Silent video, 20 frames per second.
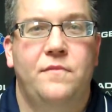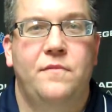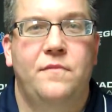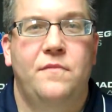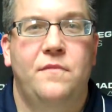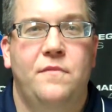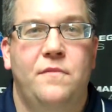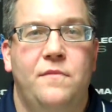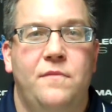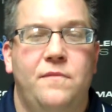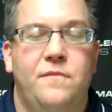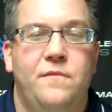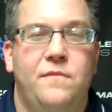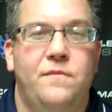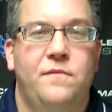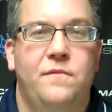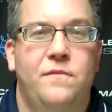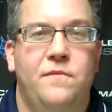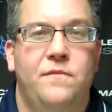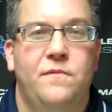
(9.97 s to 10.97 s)
effort,
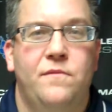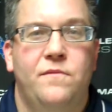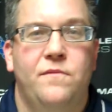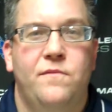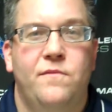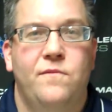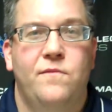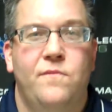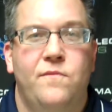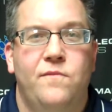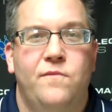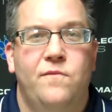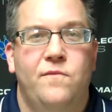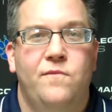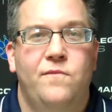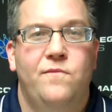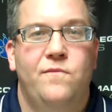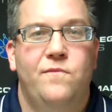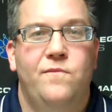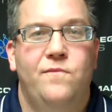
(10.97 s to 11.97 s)
second half effort.
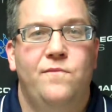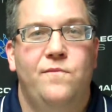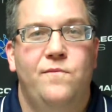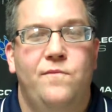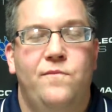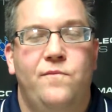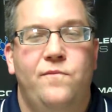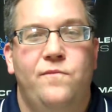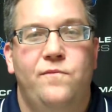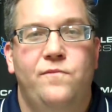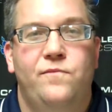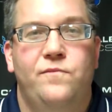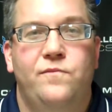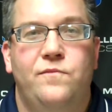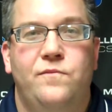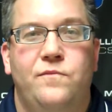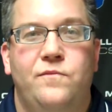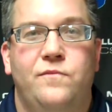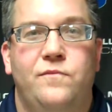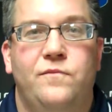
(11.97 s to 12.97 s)
Um, you came out of
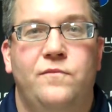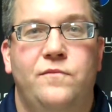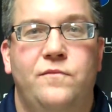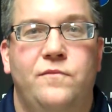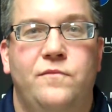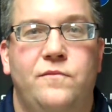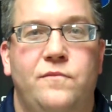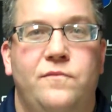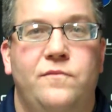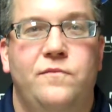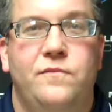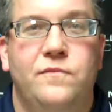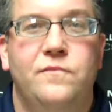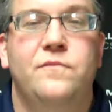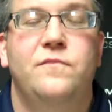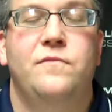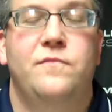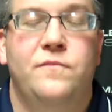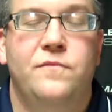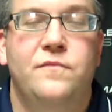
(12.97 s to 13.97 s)
the gates
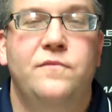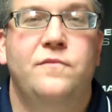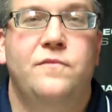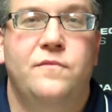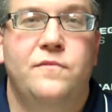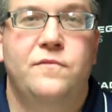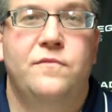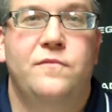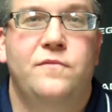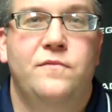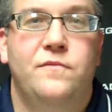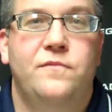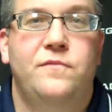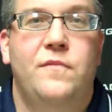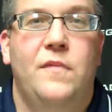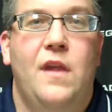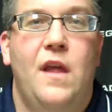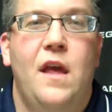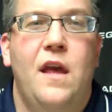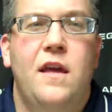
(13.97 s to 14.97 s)
gates pretty quick.
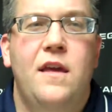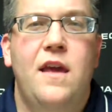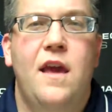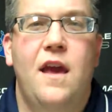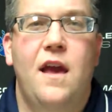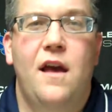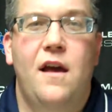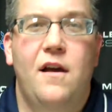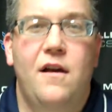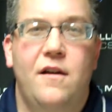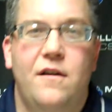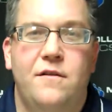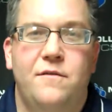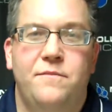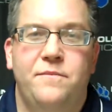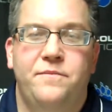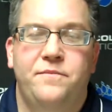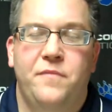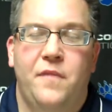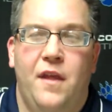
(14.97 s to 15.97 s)
Yeah,
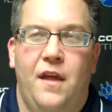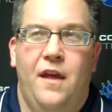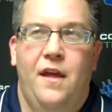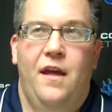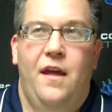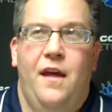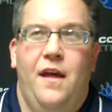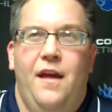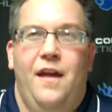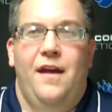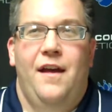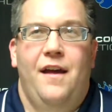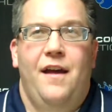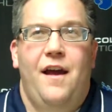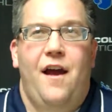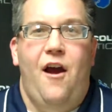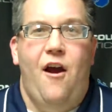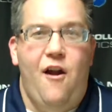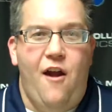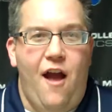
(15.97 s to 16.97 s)
um,
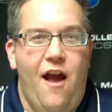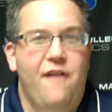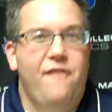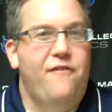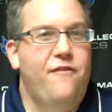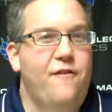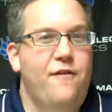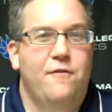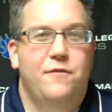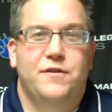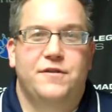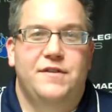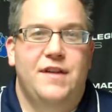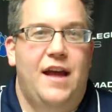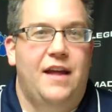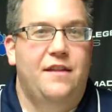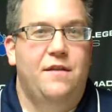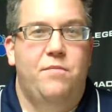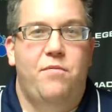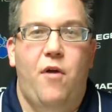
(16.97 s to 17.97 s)
our effort was
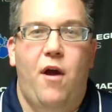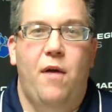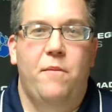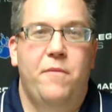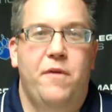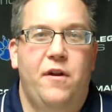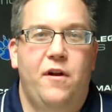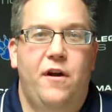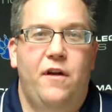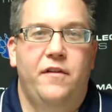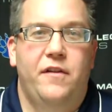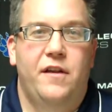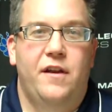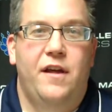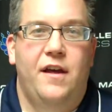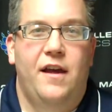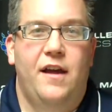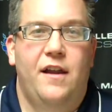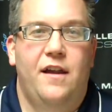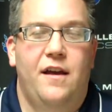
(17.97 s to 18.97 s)
not the problem at all
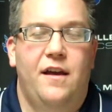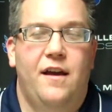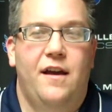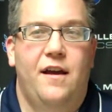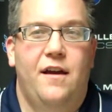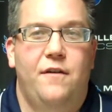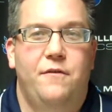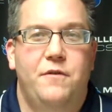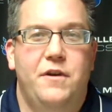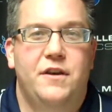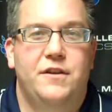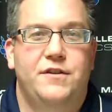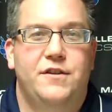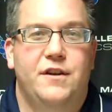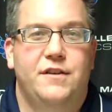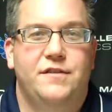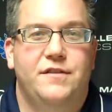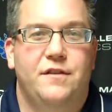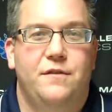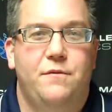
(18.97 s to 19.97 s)
tonight. Uh, we
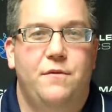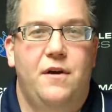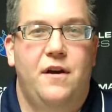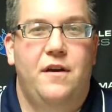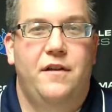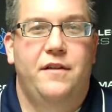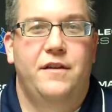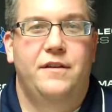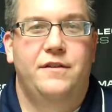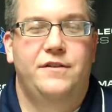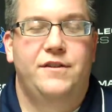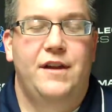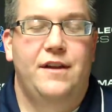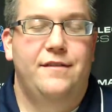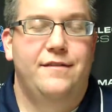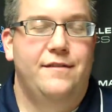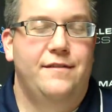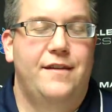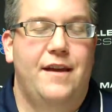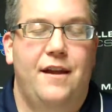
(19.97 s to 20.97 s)
adjusted well. That
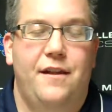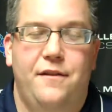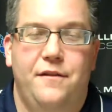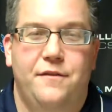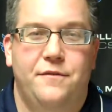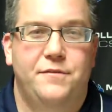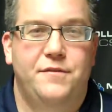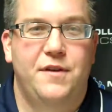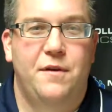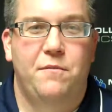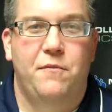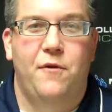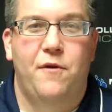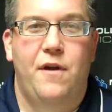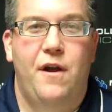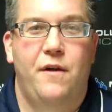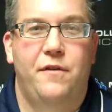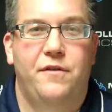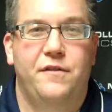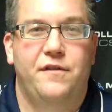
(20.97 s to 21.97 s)
Jason's got a little something
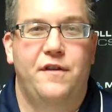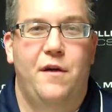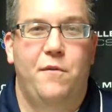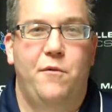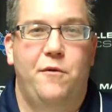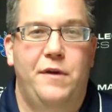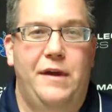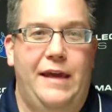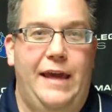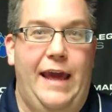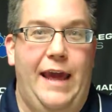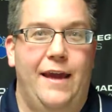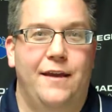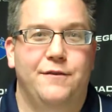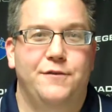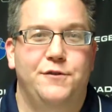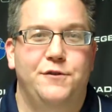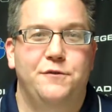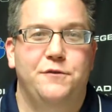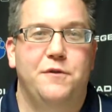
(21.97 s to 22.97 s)
going off his elbow. He
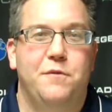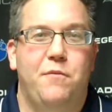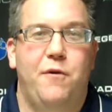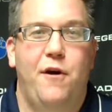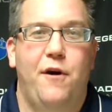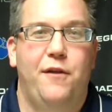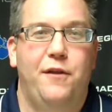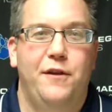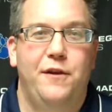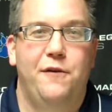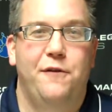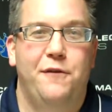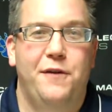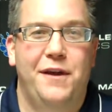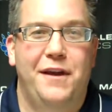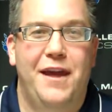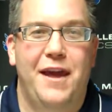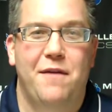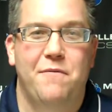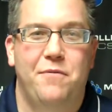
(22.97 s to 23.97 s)
can't shoot the ball,
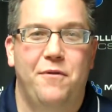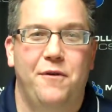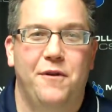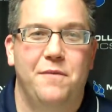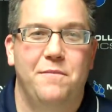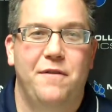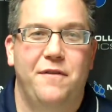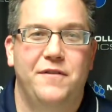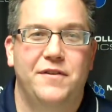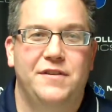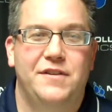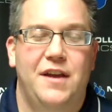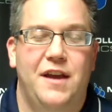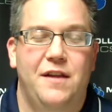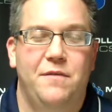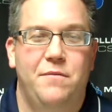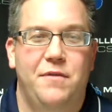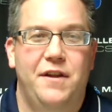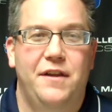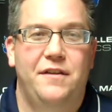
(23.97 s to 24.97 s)
literally can't pull it above his
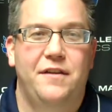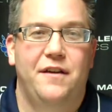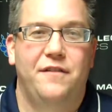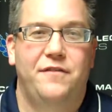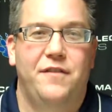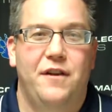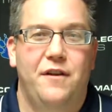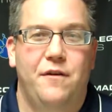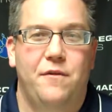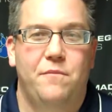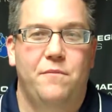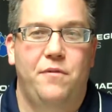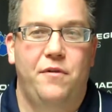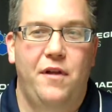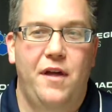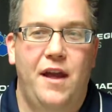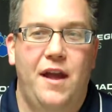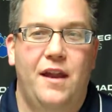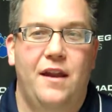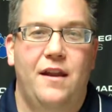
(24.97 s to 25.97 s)
head, but he toughed it out and
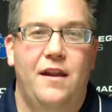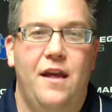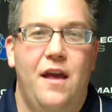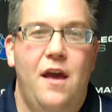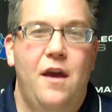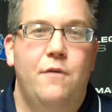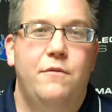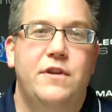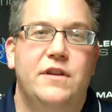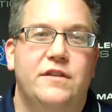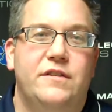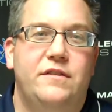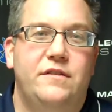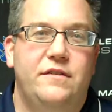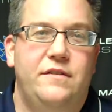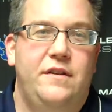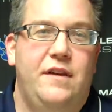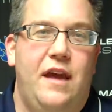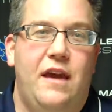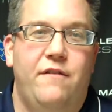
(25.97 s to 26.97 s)
played. And we just
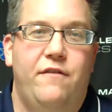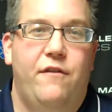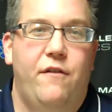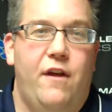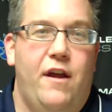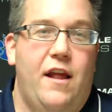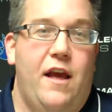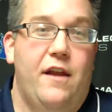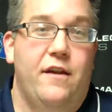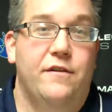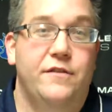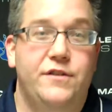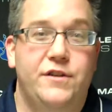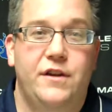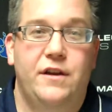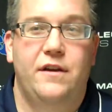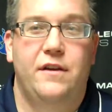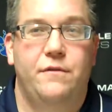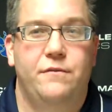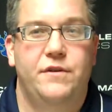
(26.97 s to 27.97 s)
gave great
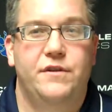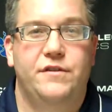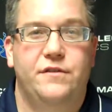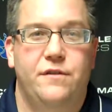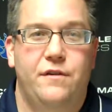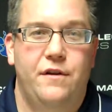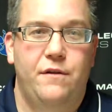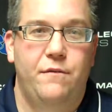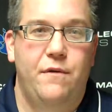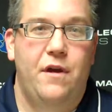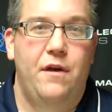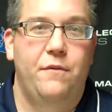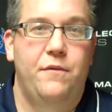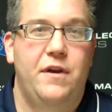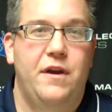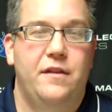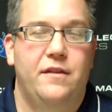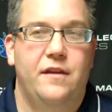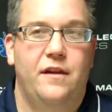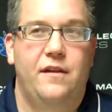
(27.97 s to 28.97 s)
energy and we screened well.
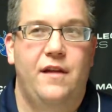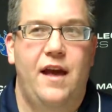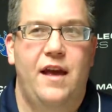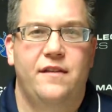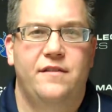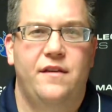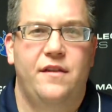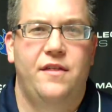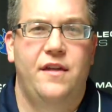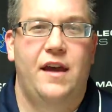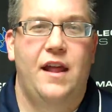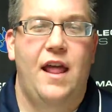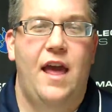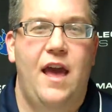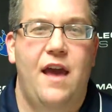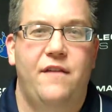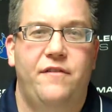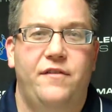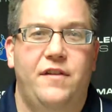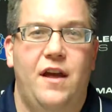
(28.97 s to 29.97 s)
We hit the glass. I think at
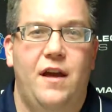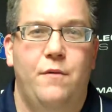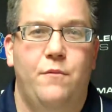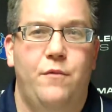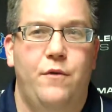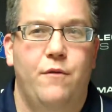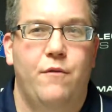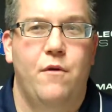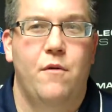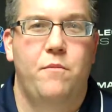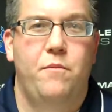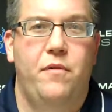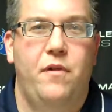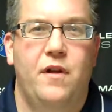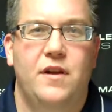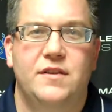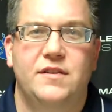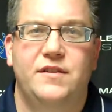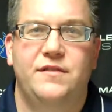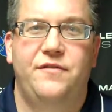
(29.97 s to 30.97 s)
halftime we were
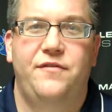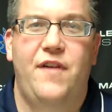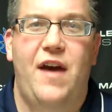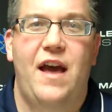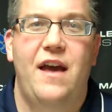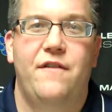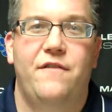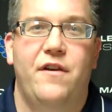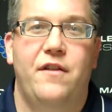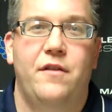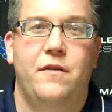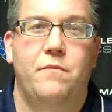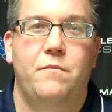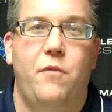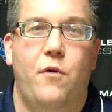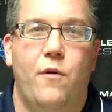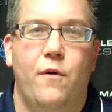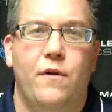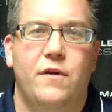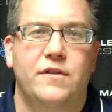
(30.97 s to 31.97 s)
plus five on the
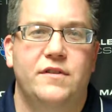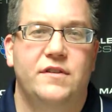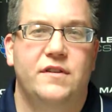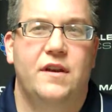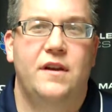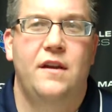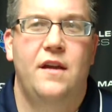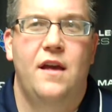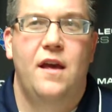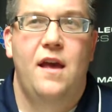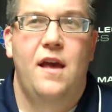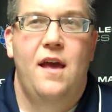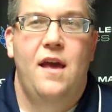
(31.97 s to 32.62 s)
boards and